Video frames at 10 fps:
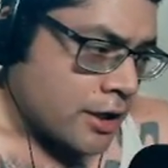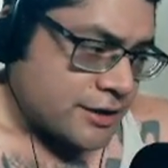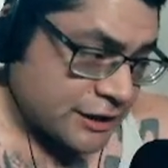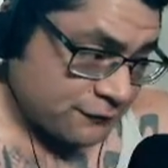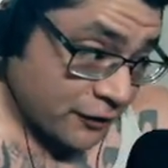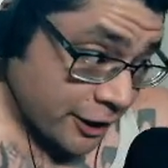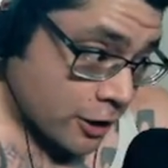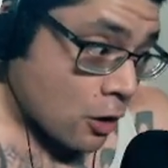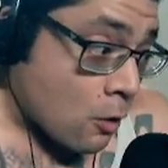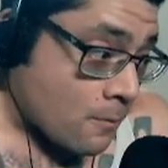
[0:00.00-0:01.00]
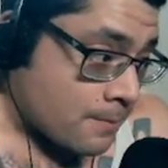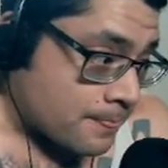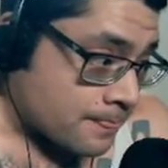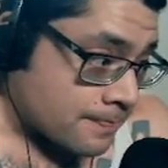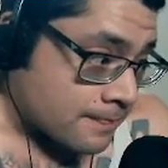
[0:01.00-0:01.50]
this video,
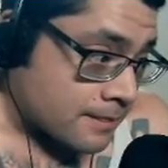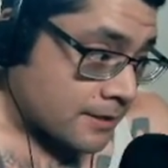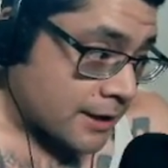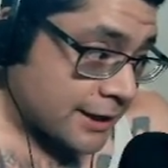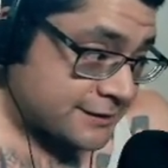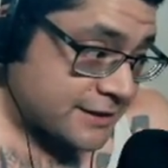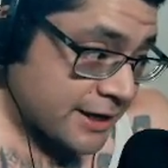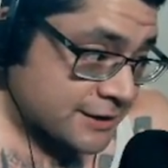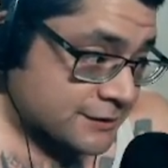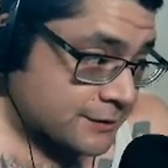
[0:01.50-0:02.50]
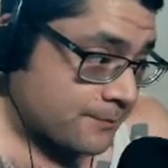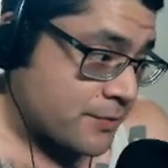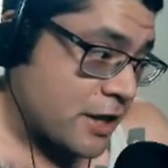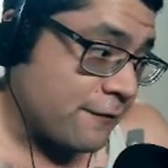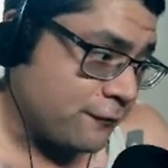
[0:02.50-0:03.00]
it says,
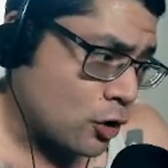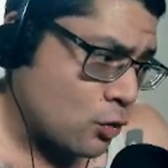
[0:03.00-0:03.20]
if you're